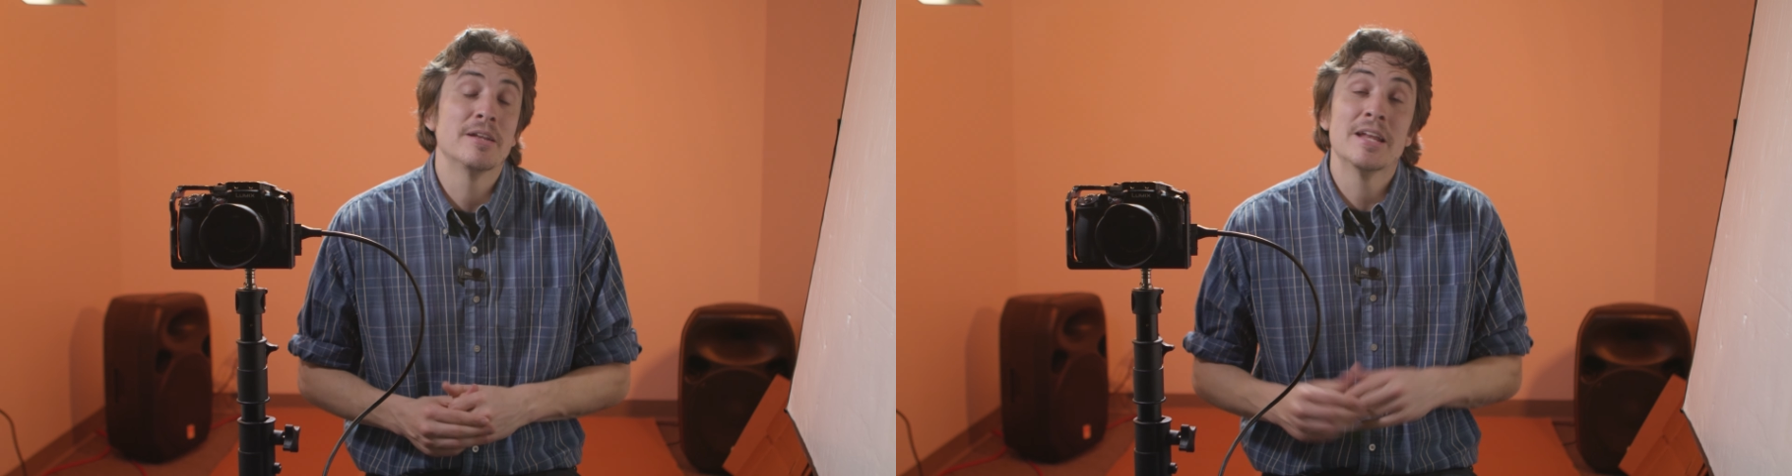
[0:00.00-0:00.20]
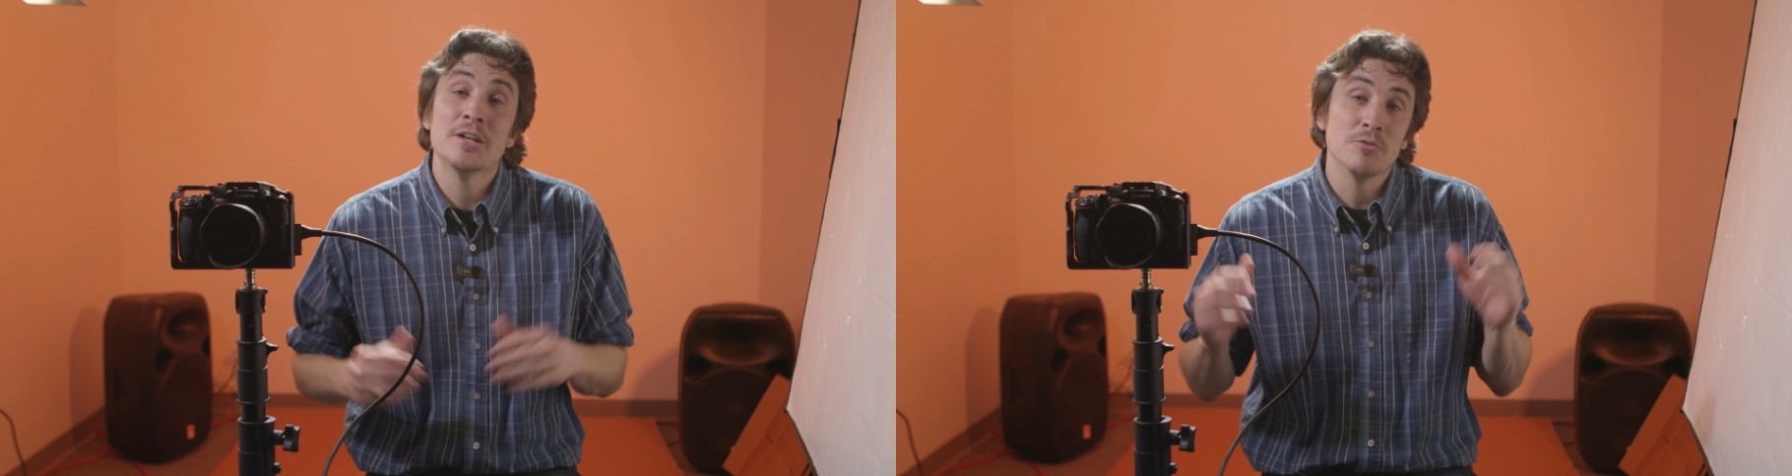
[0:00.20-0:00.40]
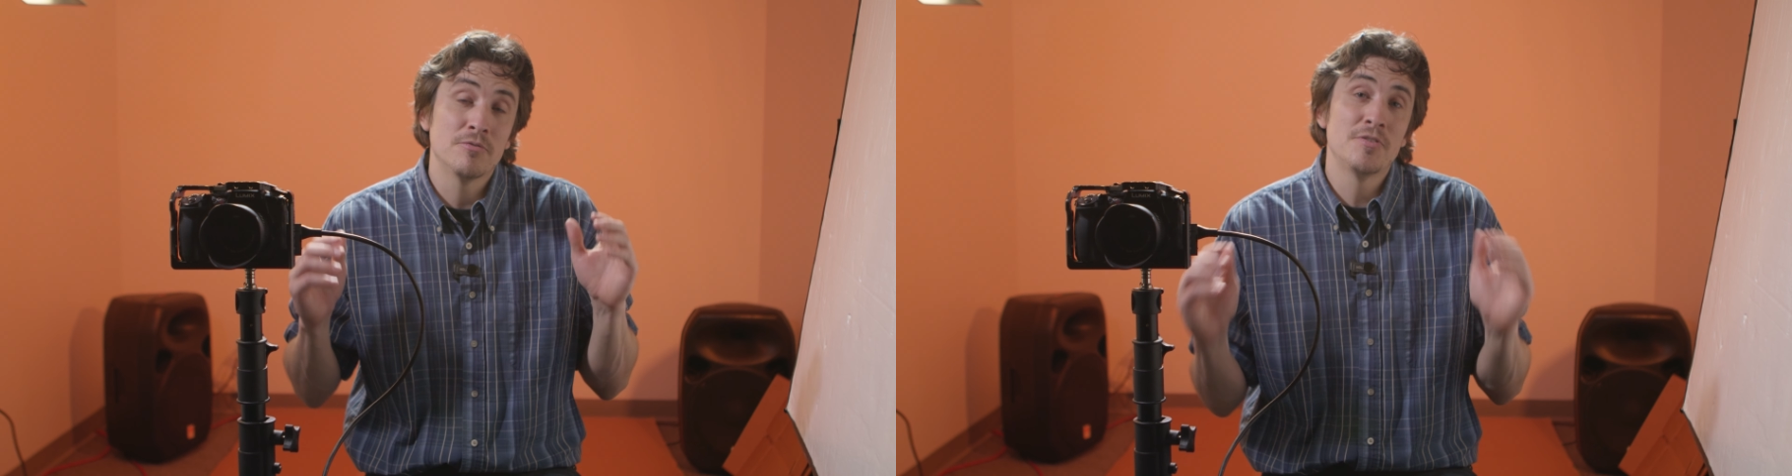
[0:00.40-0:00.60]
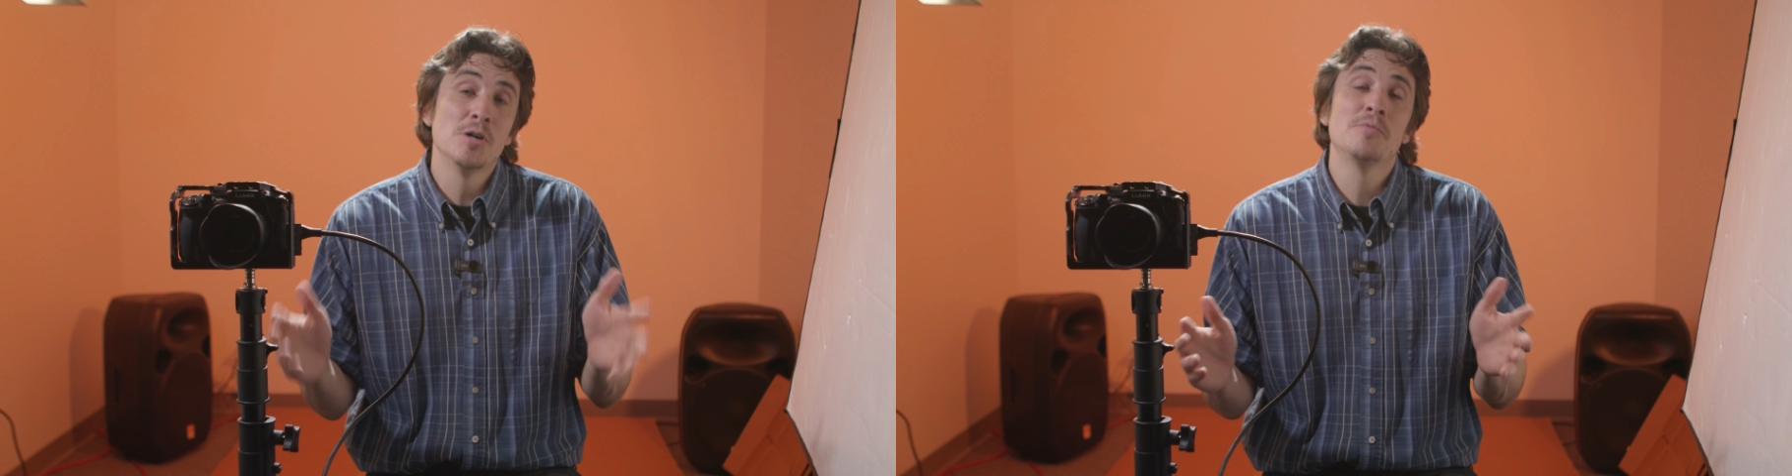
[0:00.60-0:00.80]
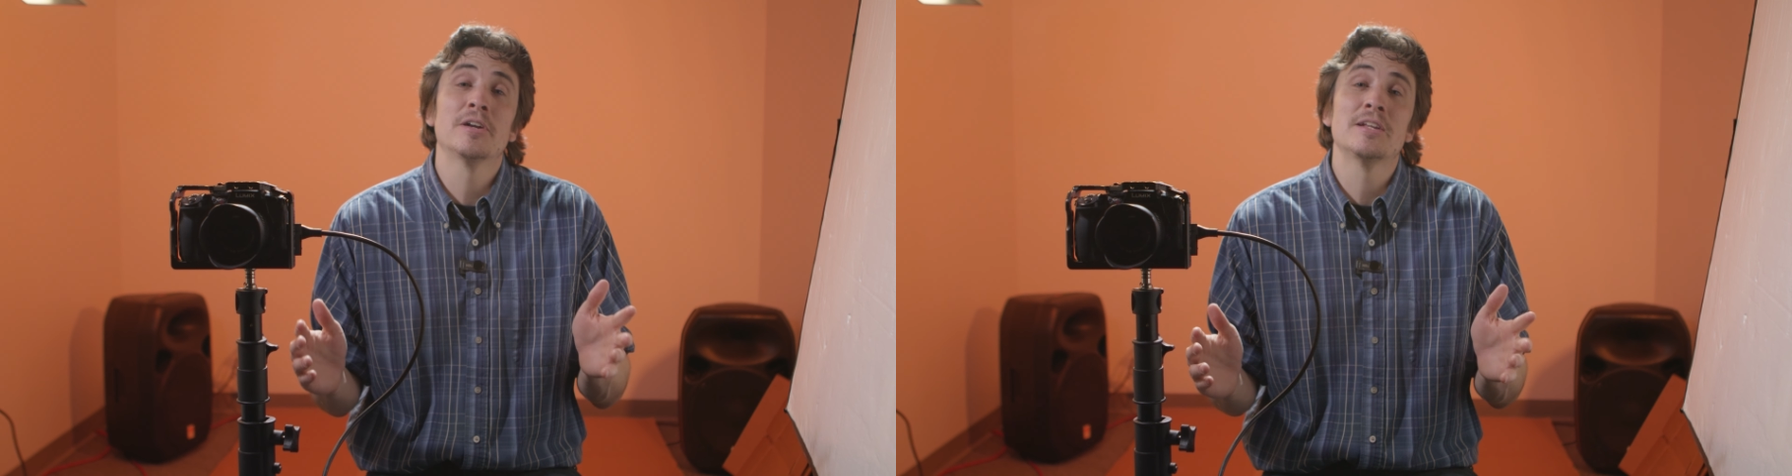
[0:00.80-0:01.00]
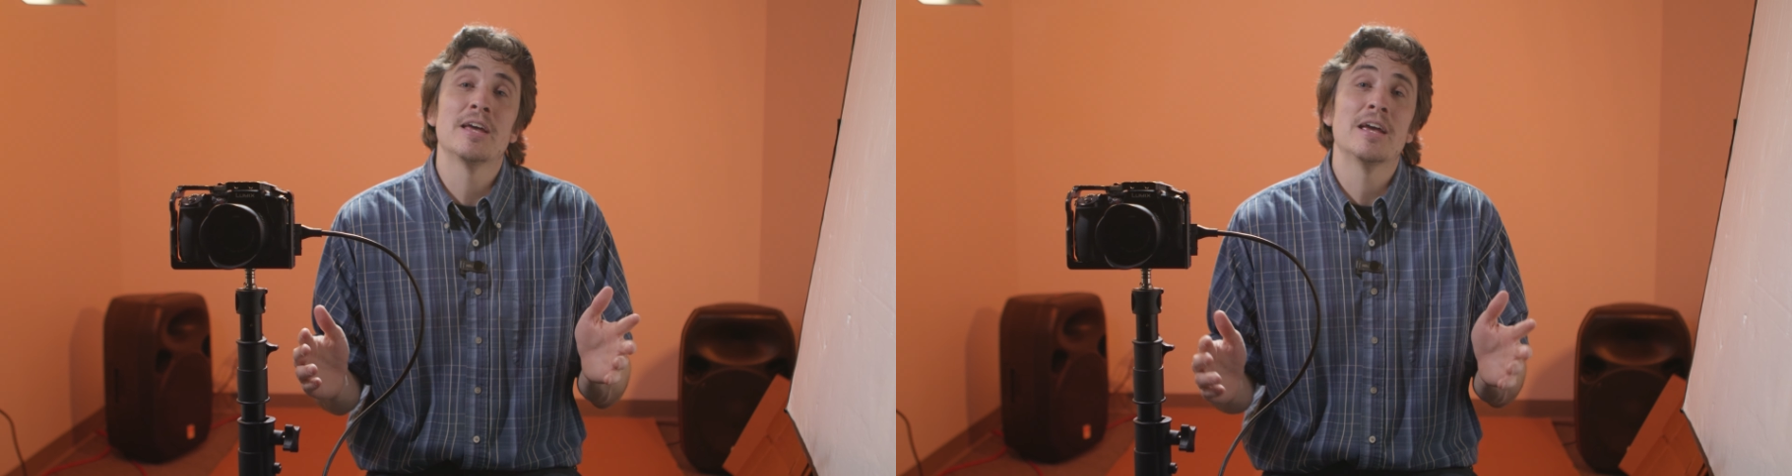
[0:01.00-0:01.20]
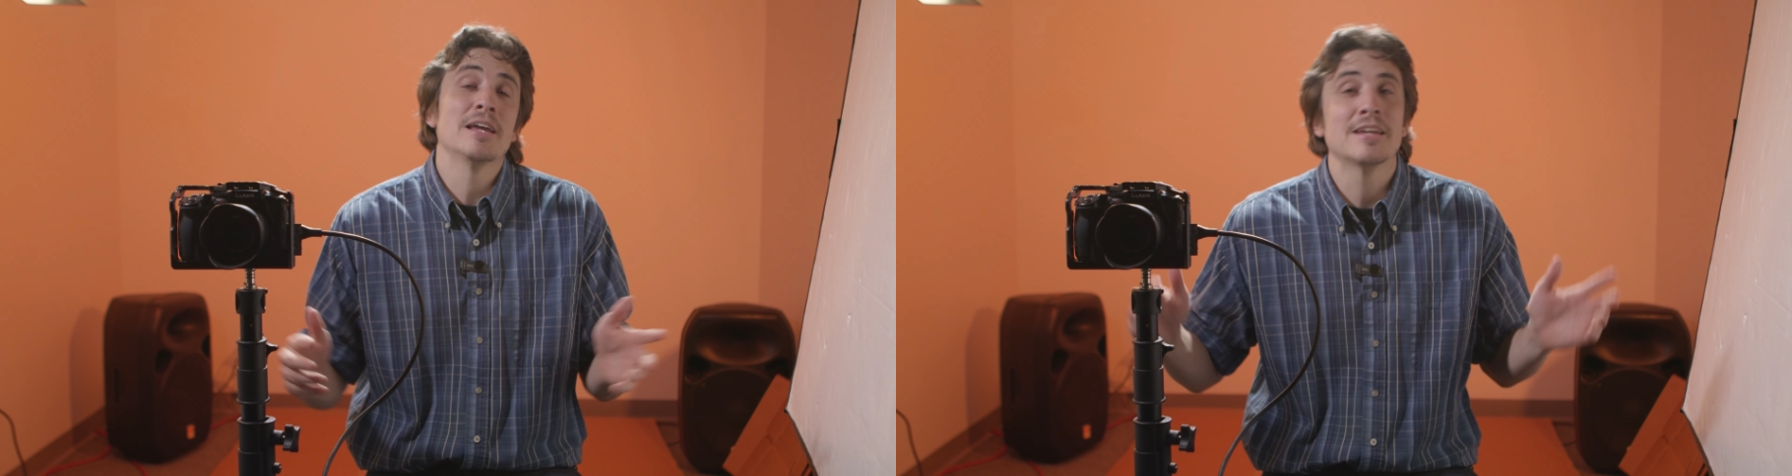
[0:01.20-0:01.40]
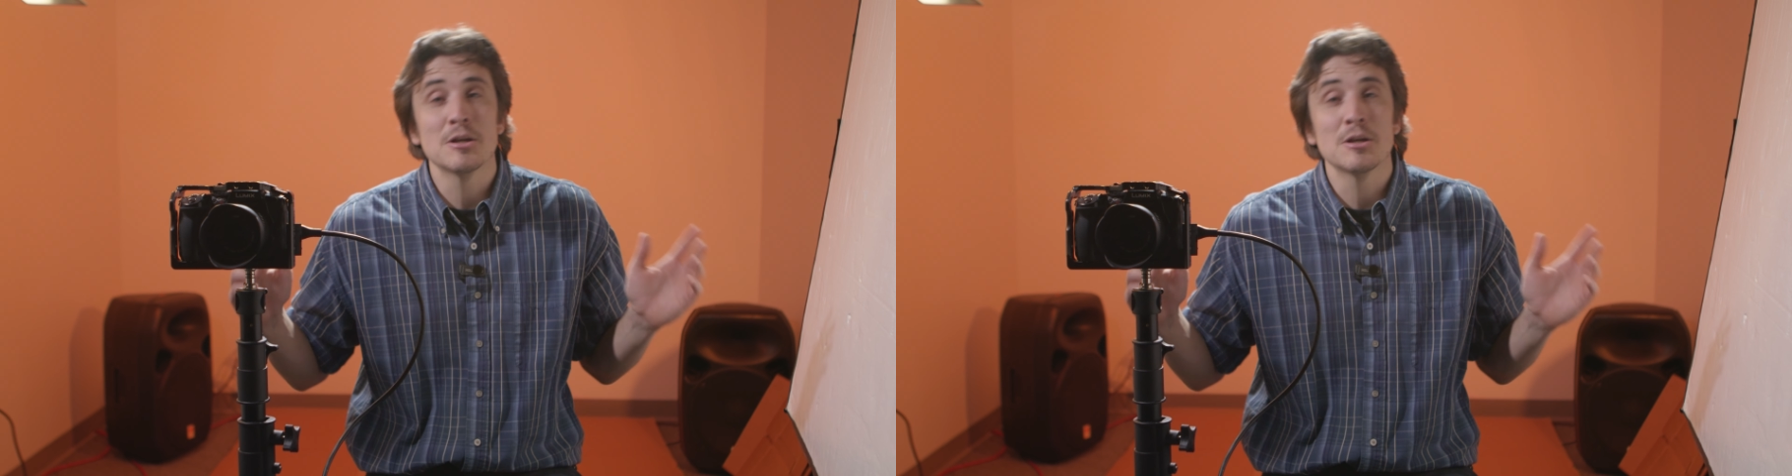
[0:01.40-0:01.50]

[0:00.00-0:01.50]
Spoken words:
and then you film for the day,